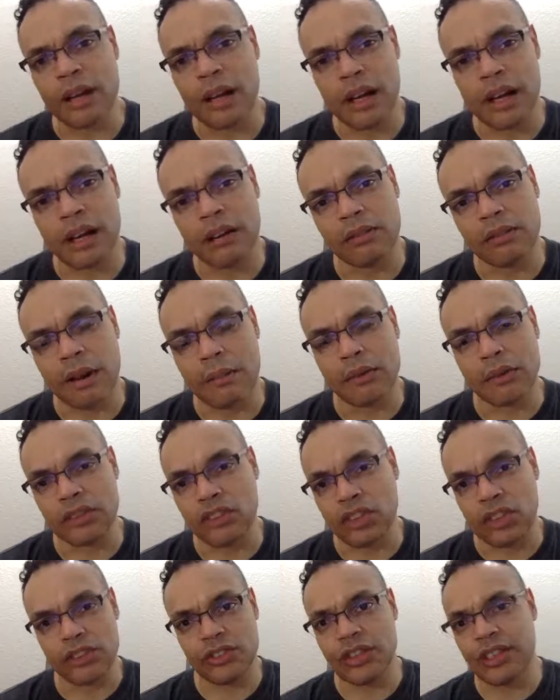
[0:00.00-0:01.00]
Robert
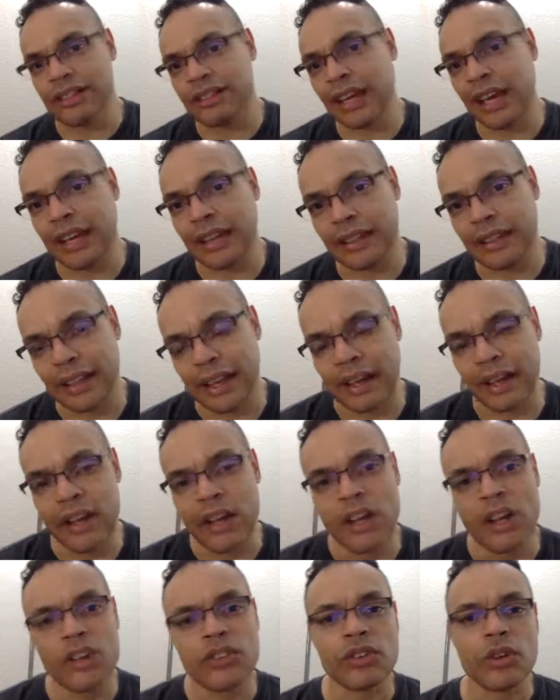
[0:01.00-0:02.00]
Rodriguez, didn't take it there.
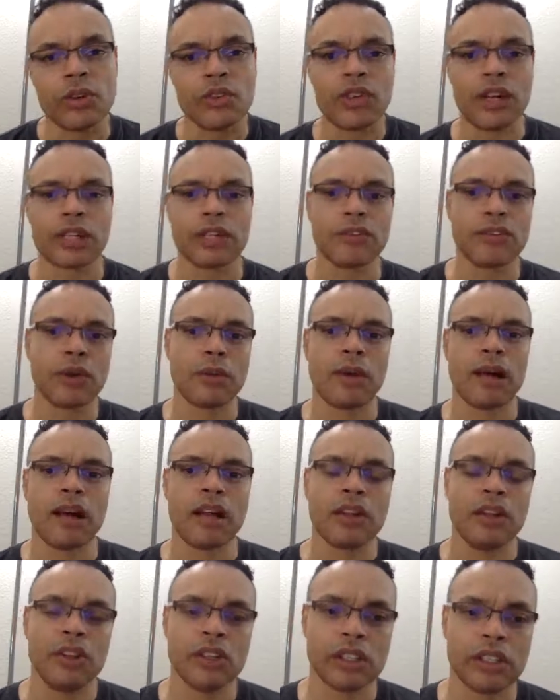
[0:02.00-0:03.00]
So check the film
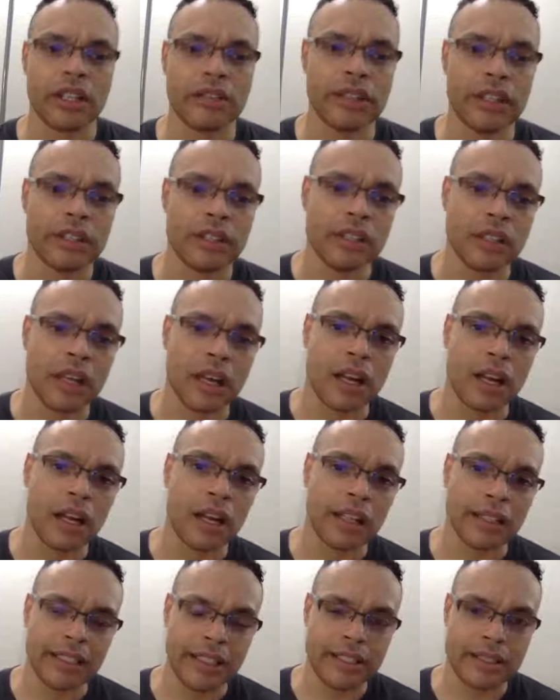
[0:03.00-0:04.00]
out. You'll love it.
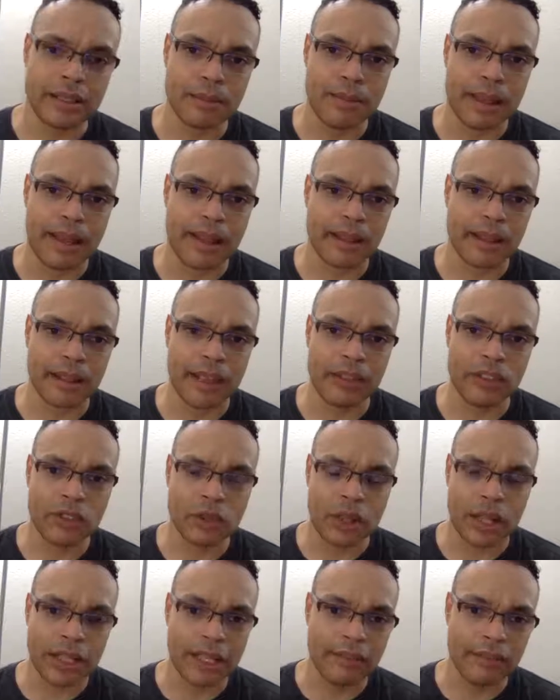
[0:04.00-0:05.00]
Alita Battle
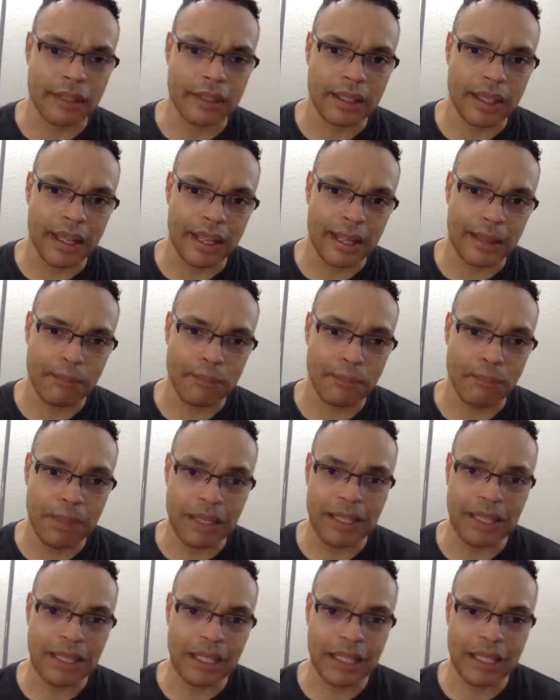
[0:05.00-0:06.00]
Angel, I give it a
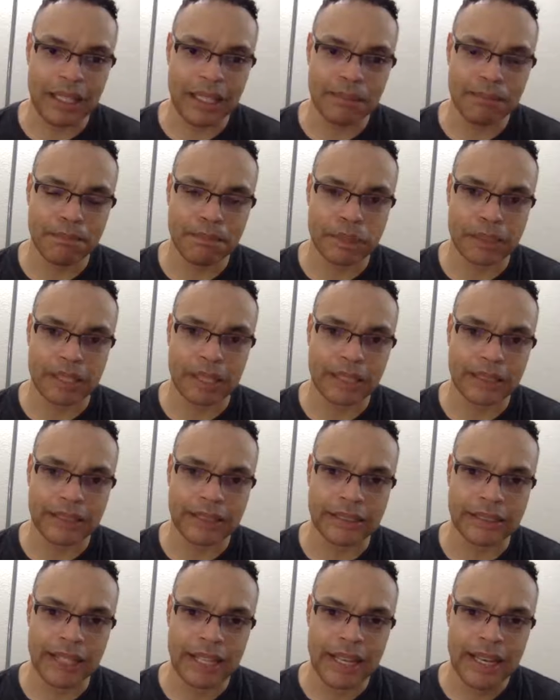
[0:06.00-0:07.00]
B+.
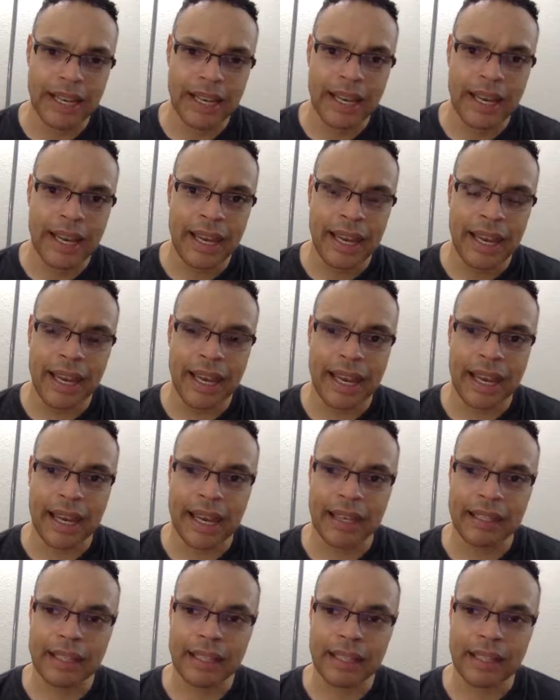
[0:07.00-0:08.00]

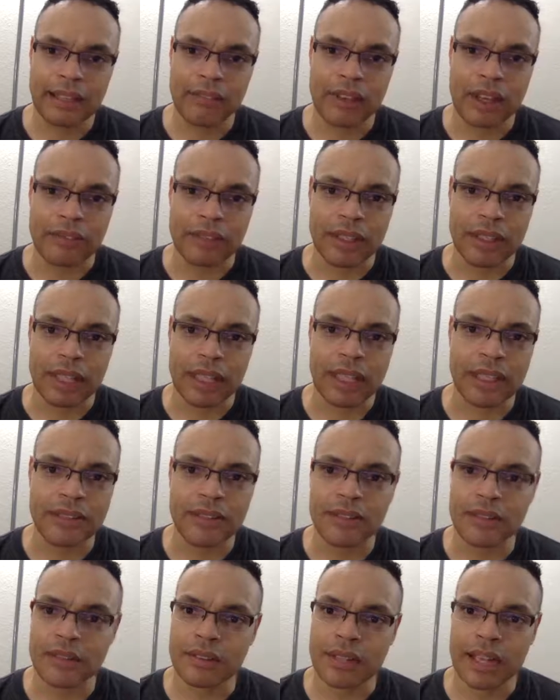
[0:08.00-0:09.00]
And if you have
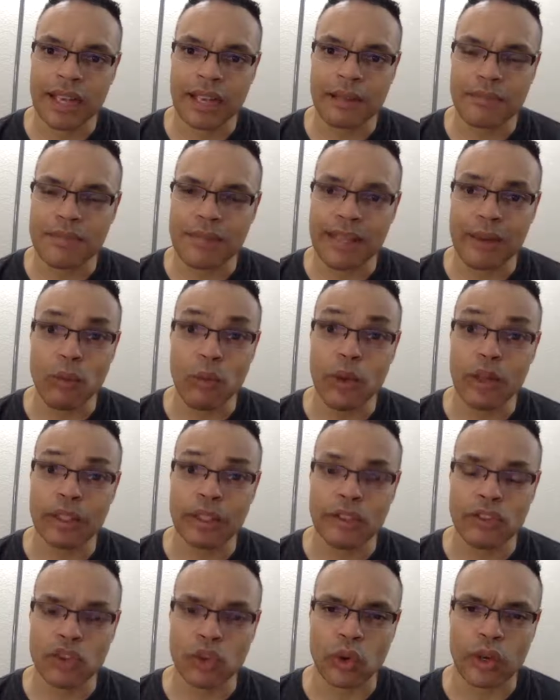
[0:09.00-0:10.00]
kids, take them. They will
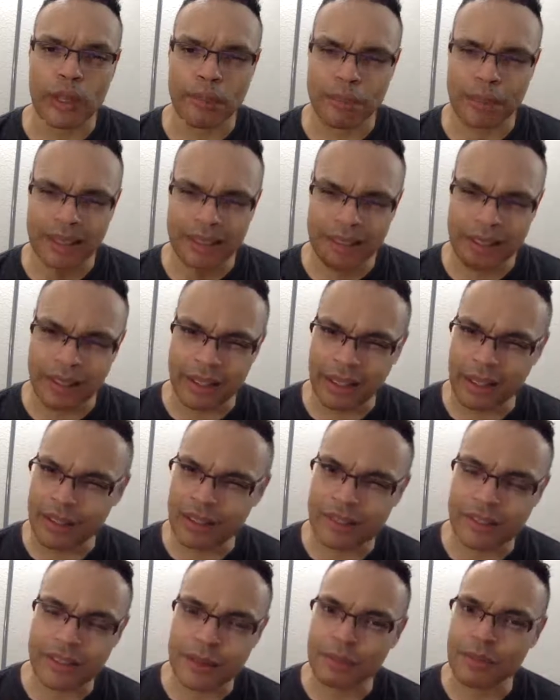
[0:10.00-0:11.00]
enjoy it. But there
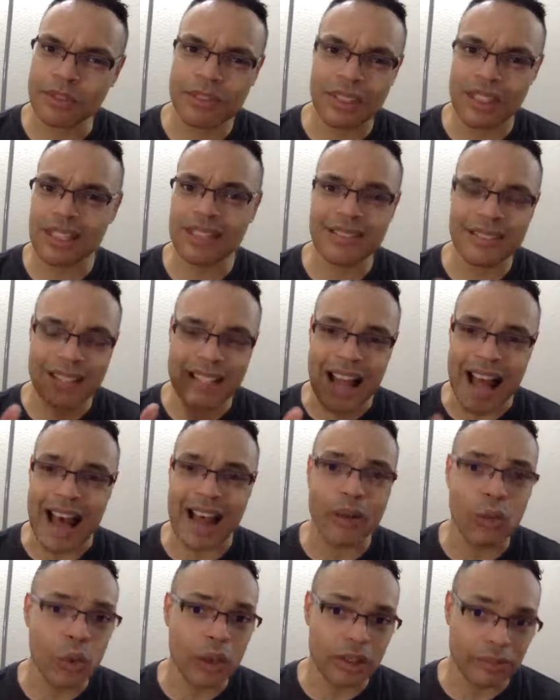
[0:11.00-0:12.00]
is some scenes that
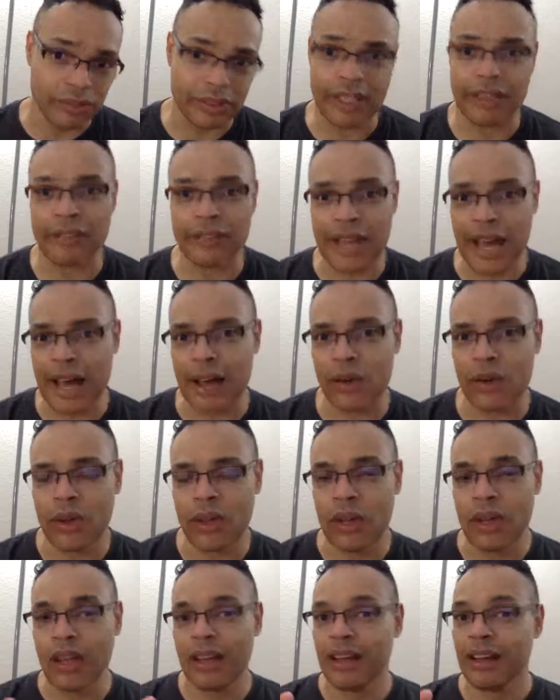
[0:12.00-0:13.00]
I would have left out,
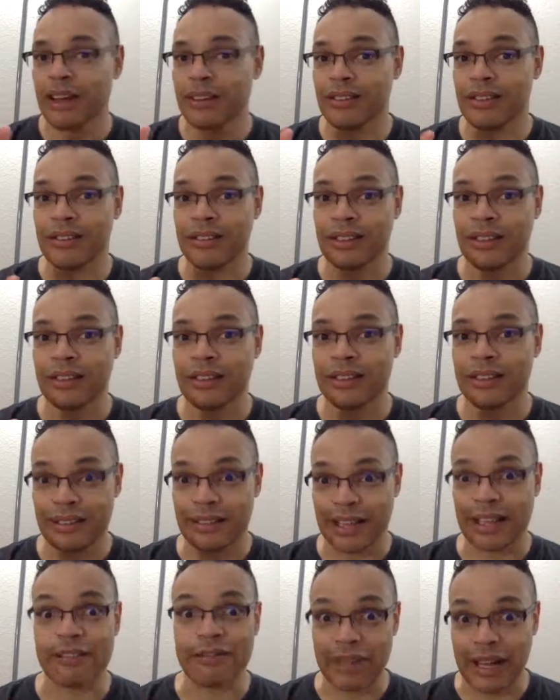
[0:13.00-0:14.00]
because there's
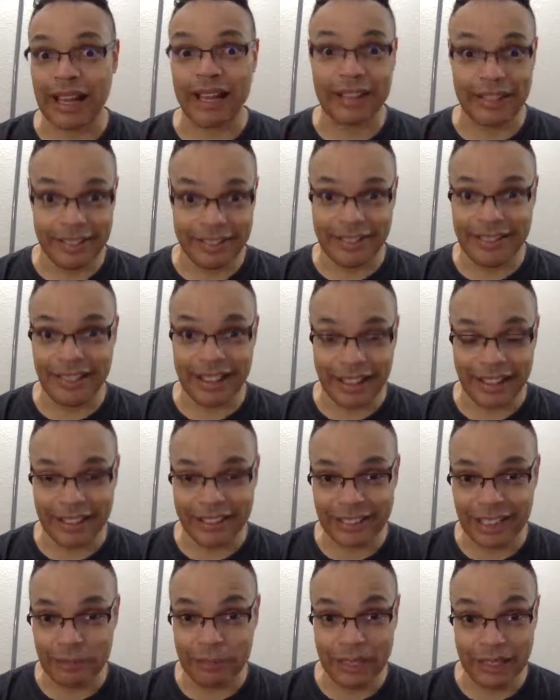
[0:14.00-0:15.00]
a lot of violence in here.
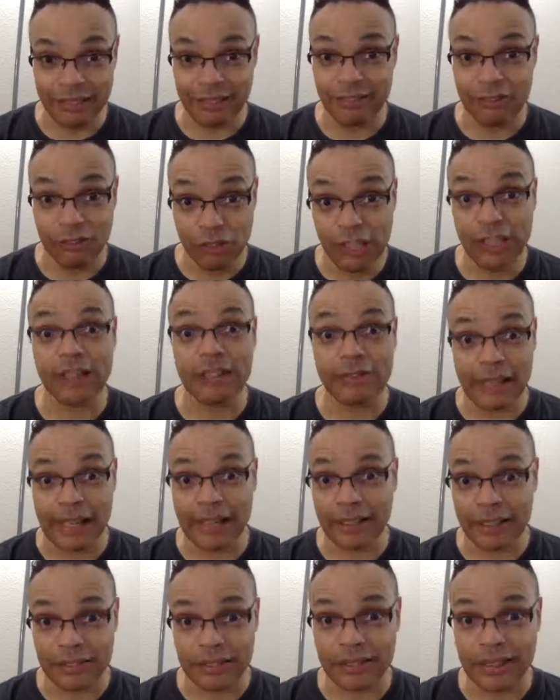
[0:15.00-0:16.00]
And I mean, real
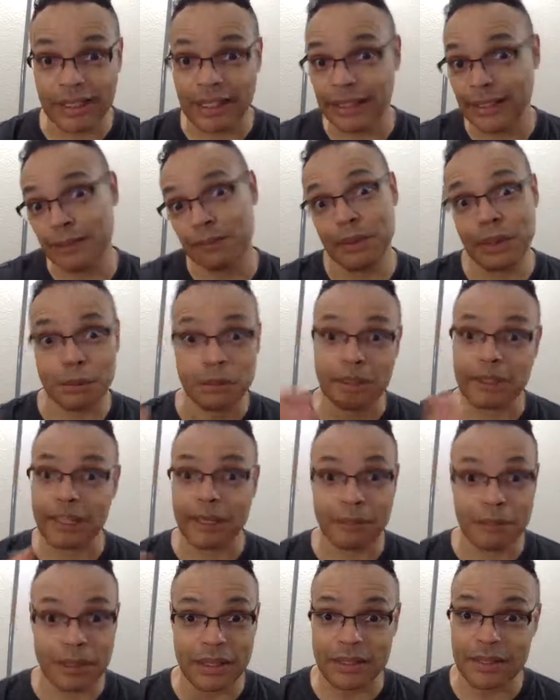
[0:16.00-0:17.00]
violence of cutting people
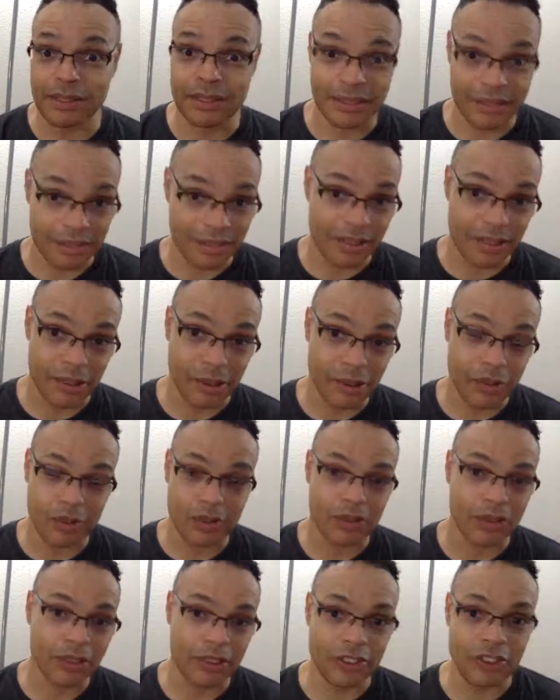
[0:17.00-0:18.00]
up. And so
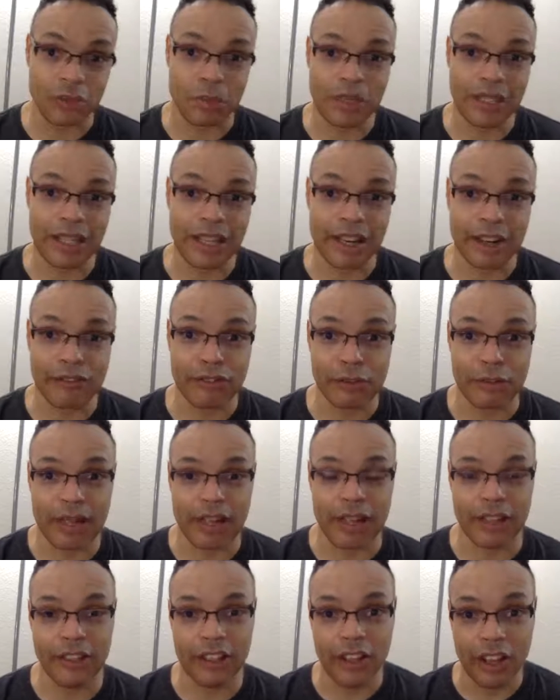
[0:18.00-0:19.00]
just be careful
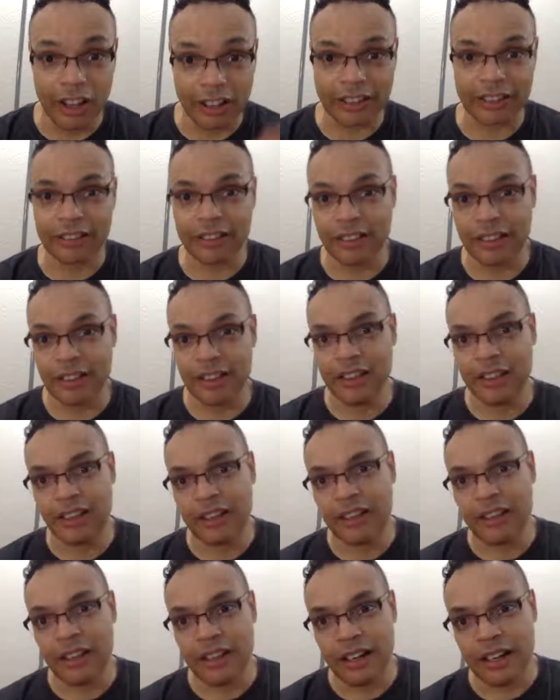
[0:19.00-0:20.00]
about how young,
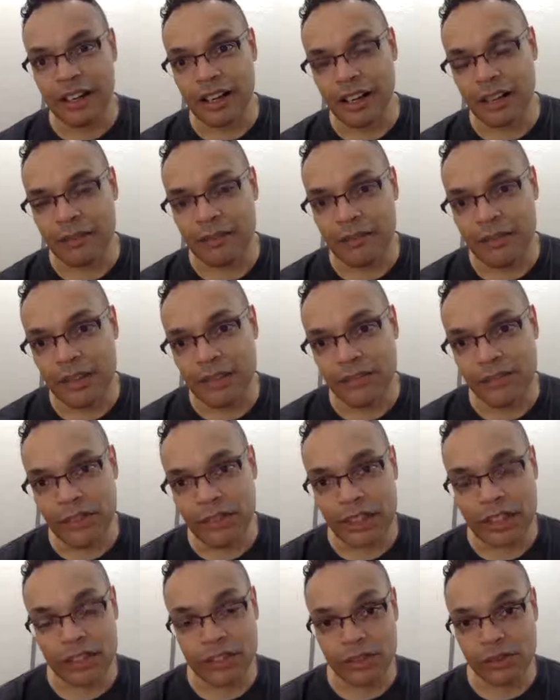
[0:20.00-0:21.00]
if
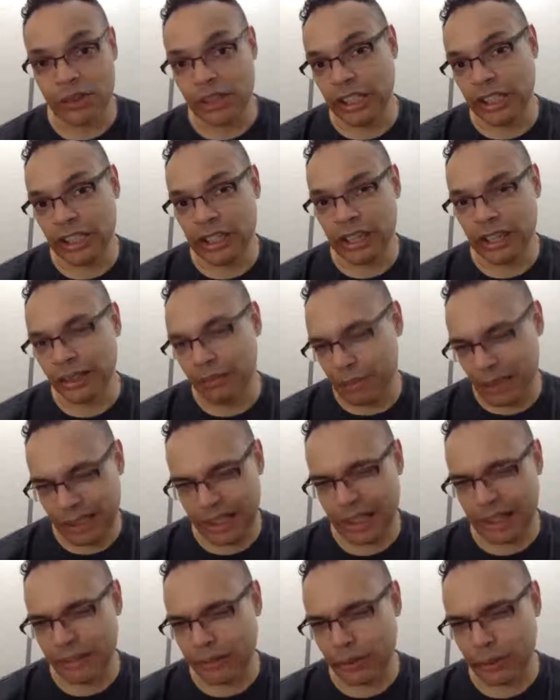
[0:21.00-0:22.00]
your kids are really young, be
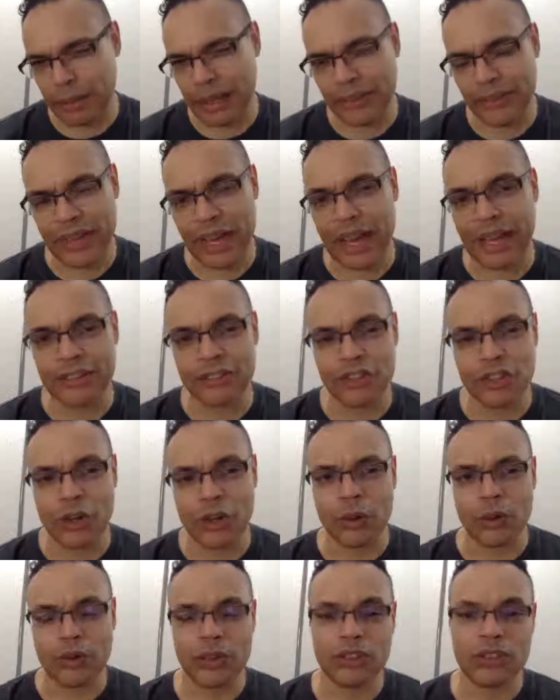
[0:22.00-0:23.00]
careful about that.
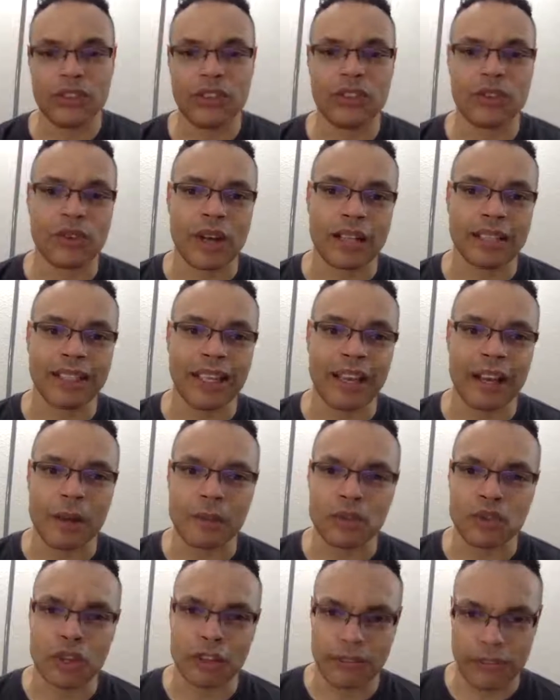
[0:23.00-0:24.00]
So this is Ron K.
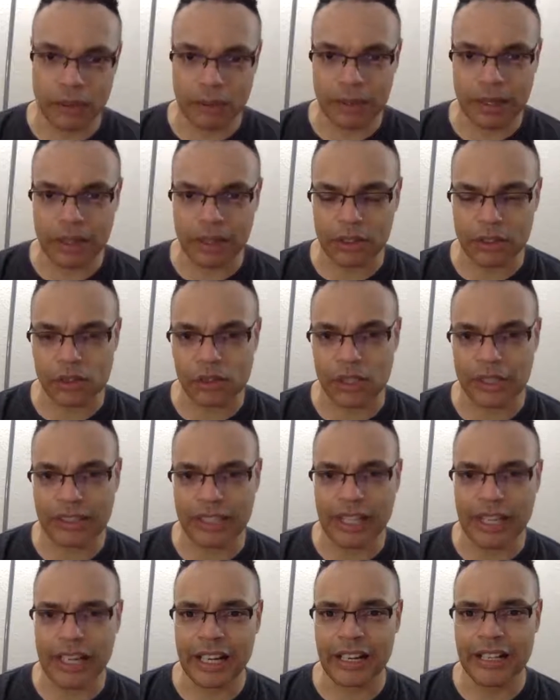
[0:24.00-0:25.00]
Armstrong, filmmaker
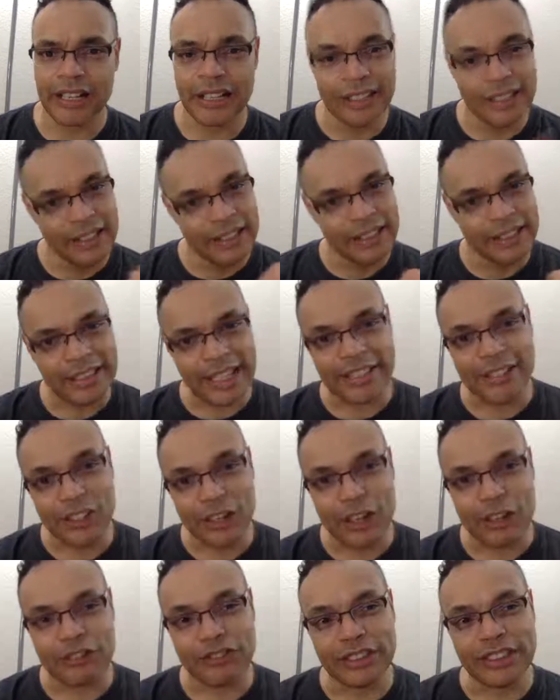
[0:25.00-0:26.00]
extraordinaire. That's
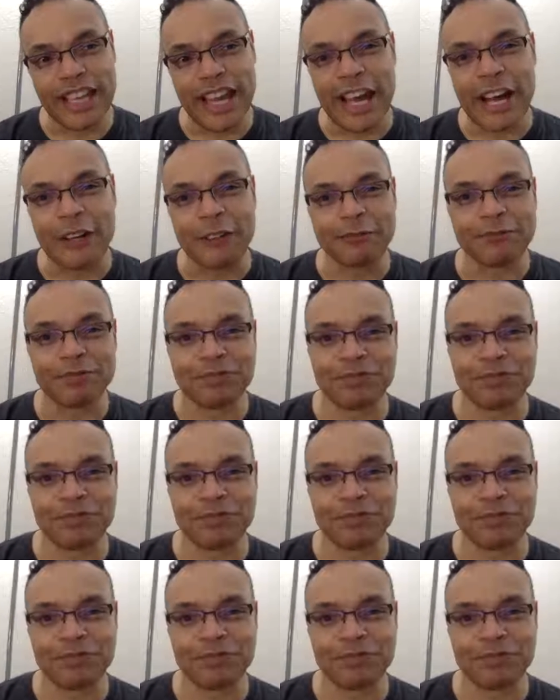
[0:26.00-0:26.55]
all for now.